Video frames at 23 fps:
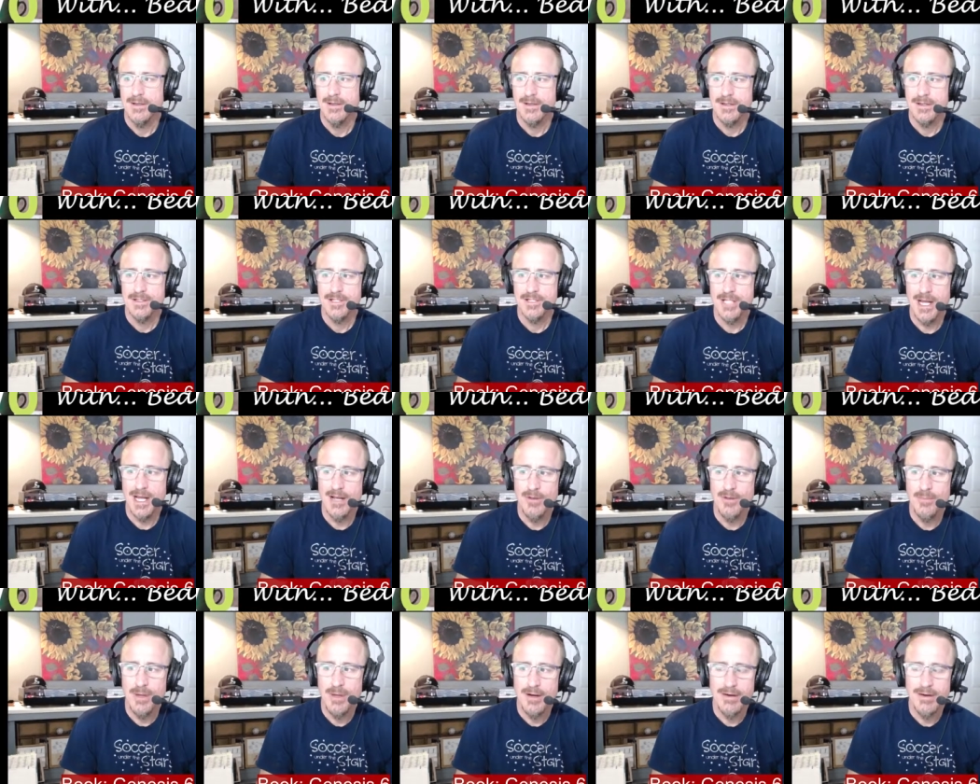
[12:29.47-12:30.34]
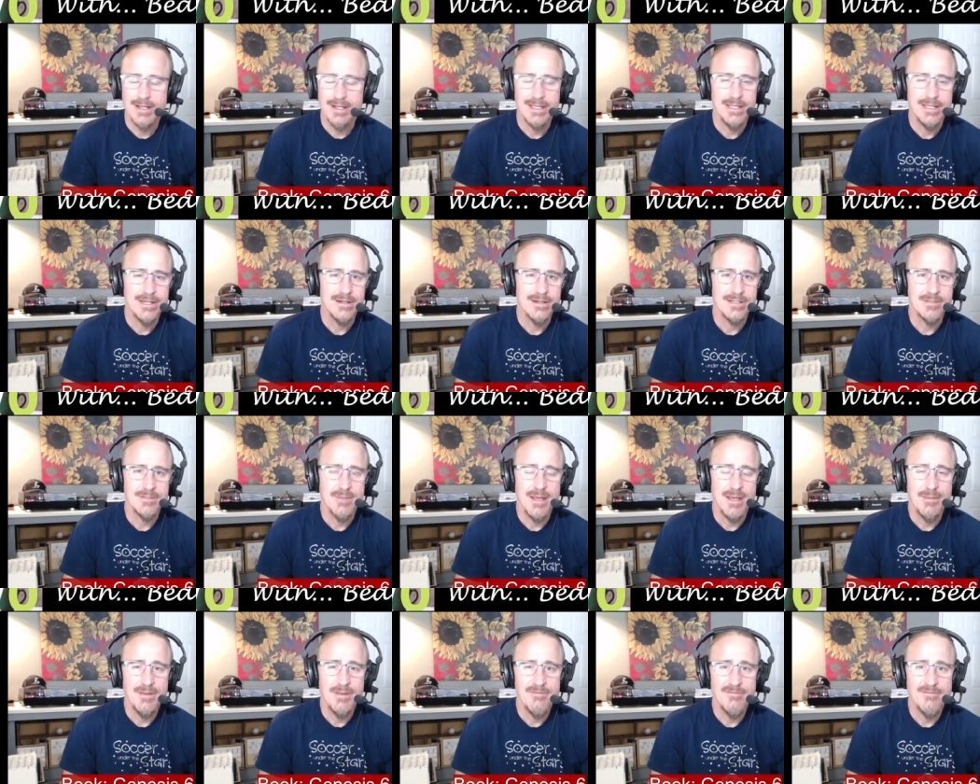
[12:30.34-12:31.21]
Childbearing years,
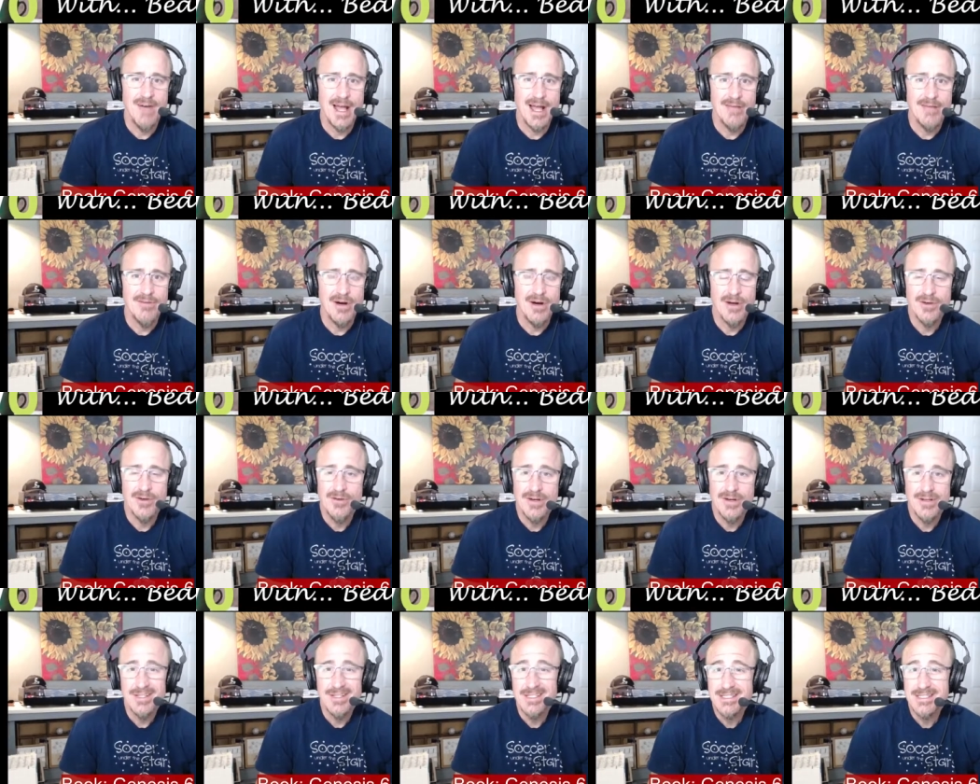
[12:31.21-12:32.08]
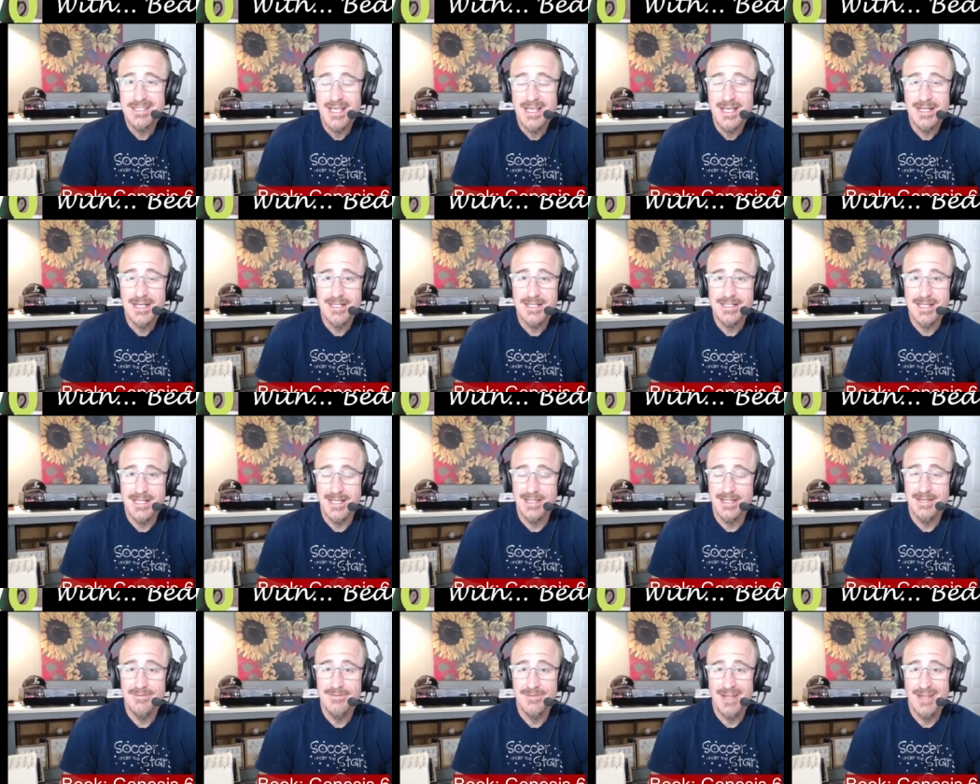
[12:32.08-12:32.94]
maybe 500, let's say, because they
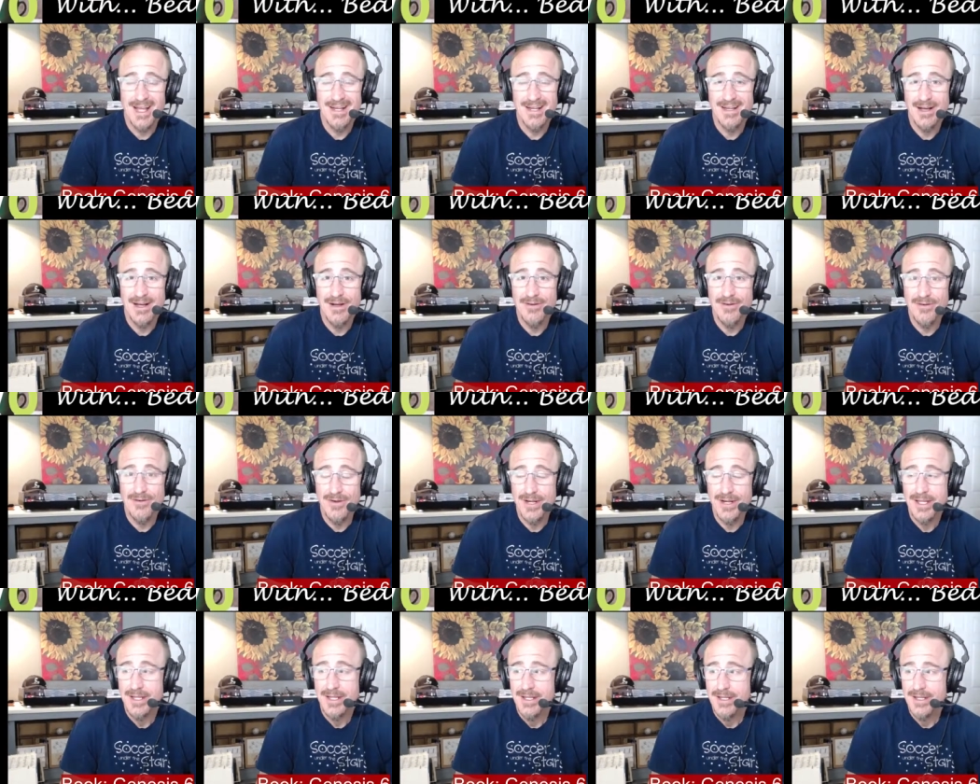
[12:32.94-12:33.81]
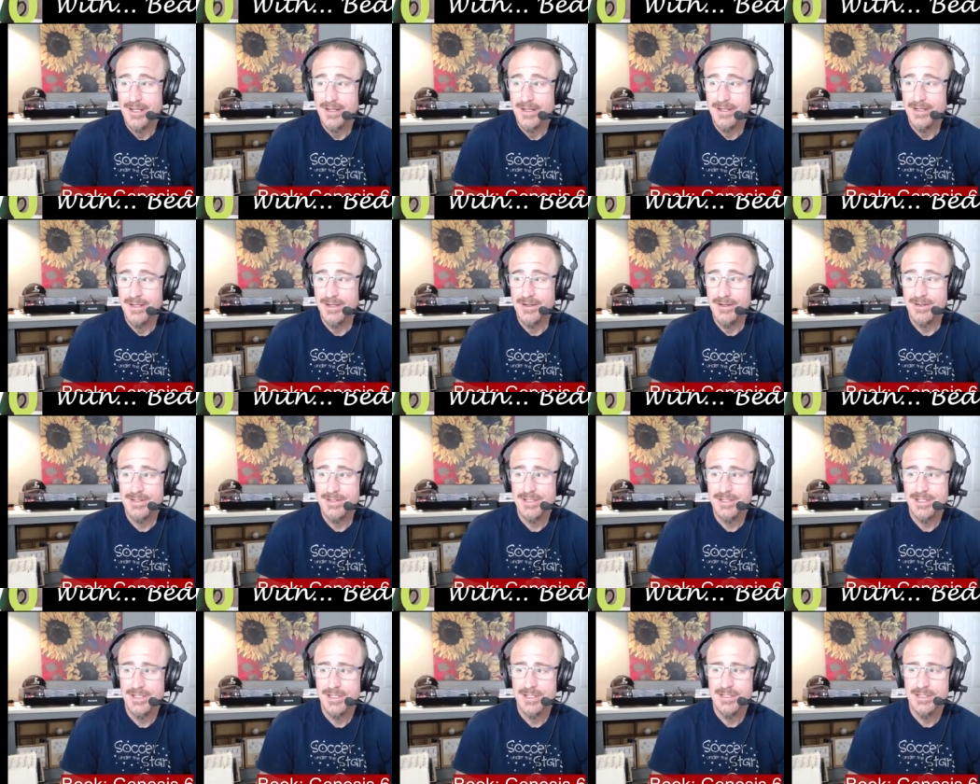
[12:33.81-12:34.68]
lived 900
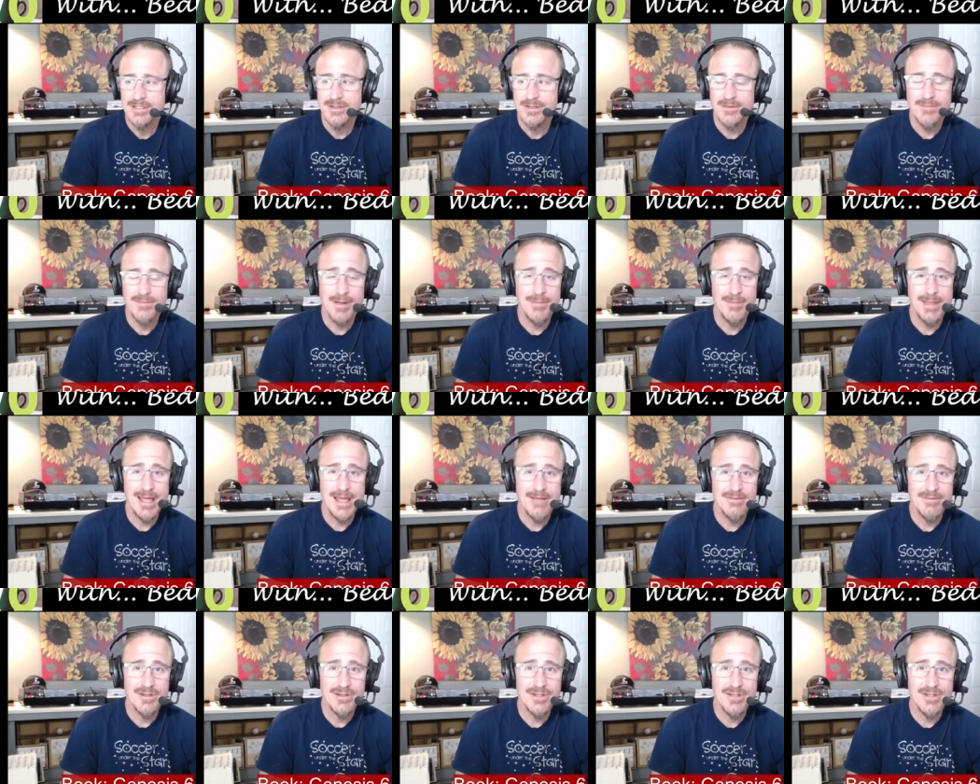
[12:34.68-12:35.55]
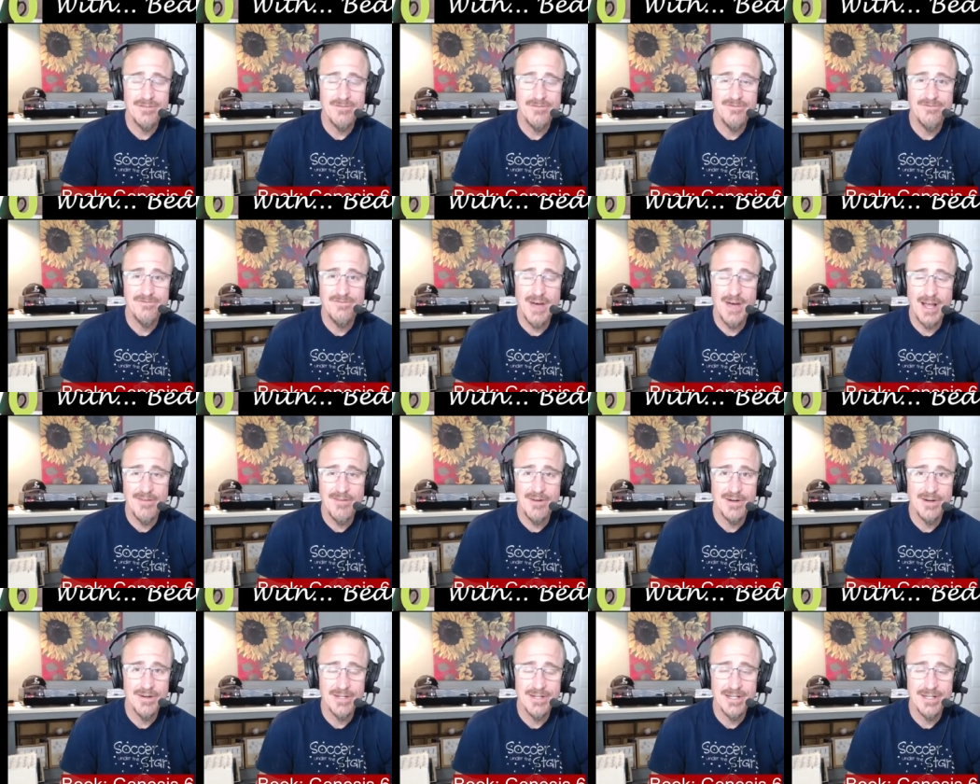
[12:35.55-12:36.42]
years. So maybe that good
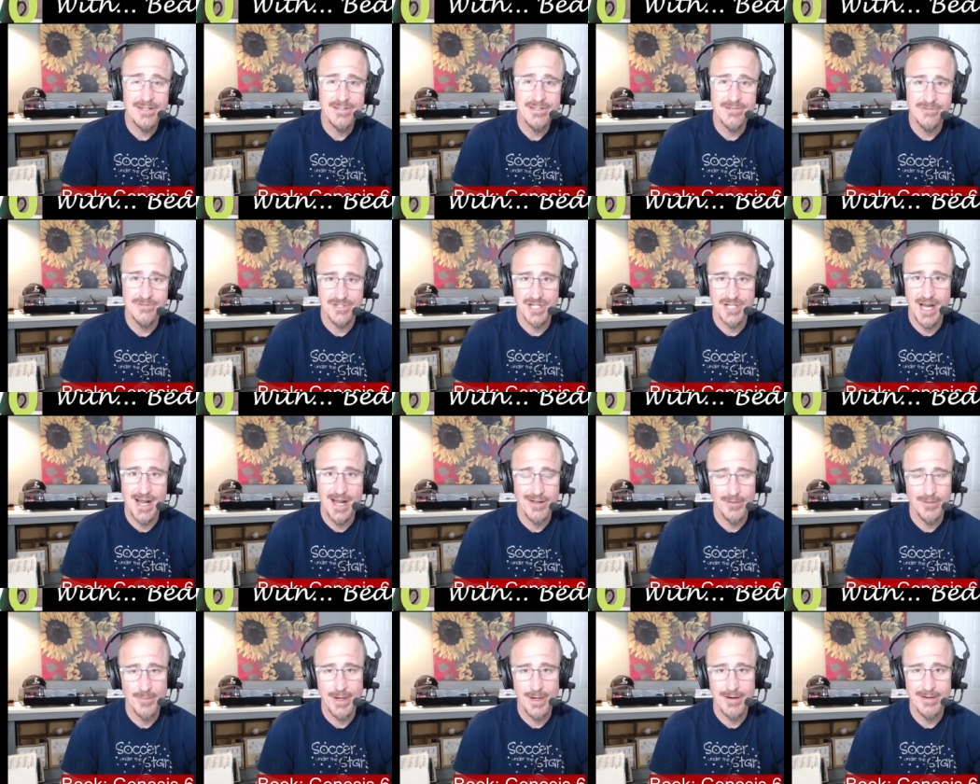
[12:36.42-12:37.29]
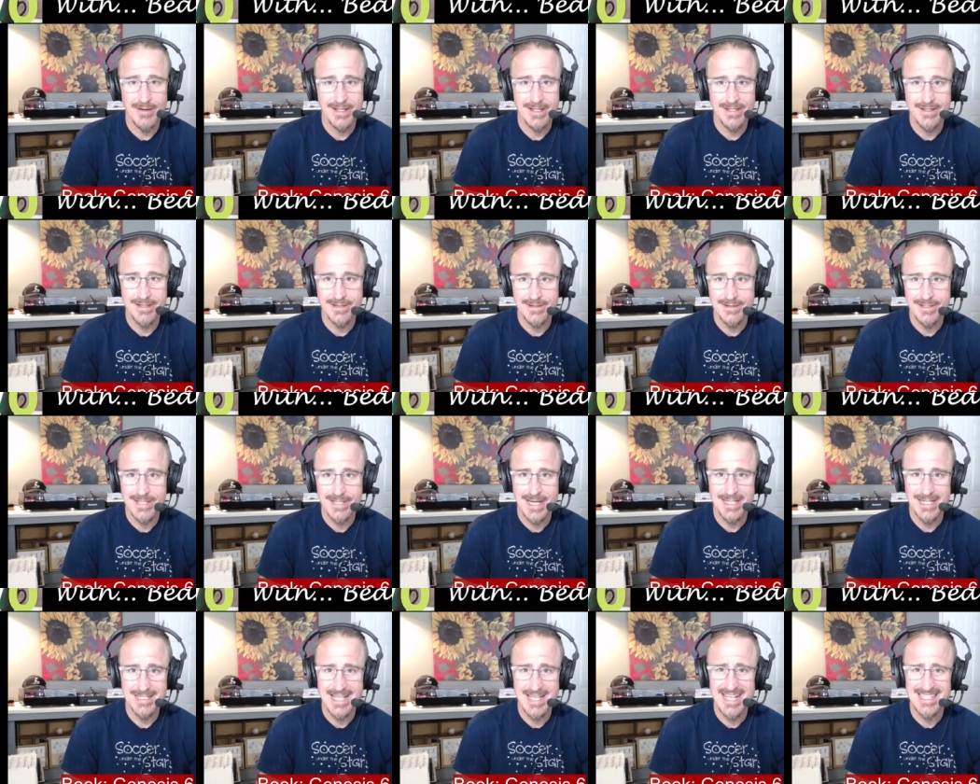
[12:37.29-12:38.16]
500 years of childbearing years. How
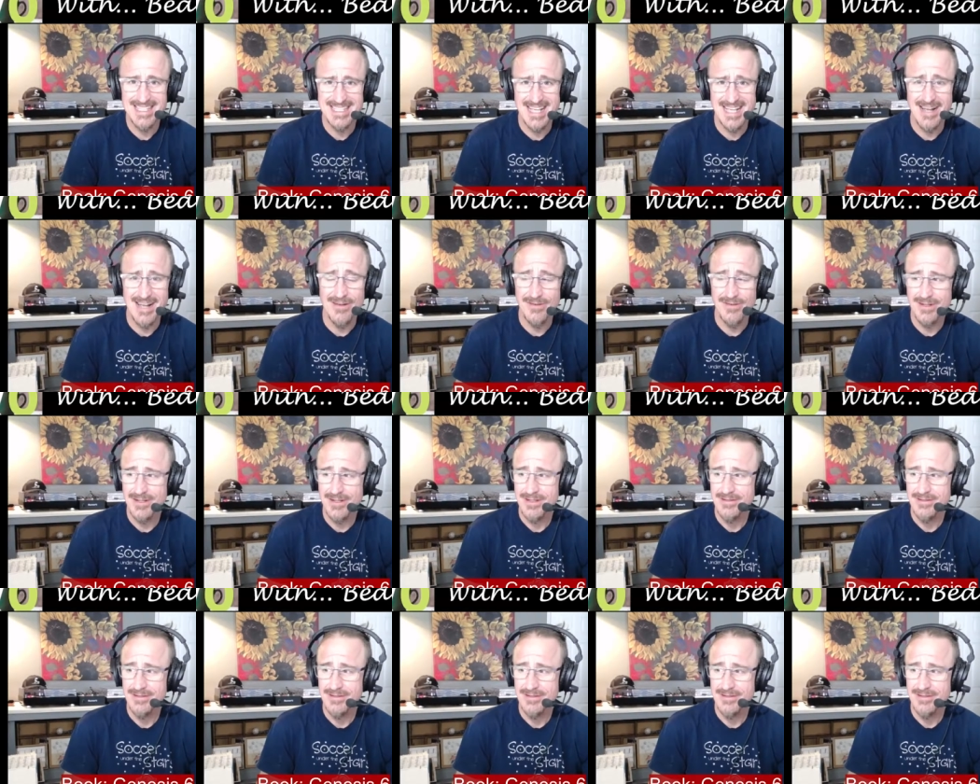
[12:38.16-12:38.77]
does that sound?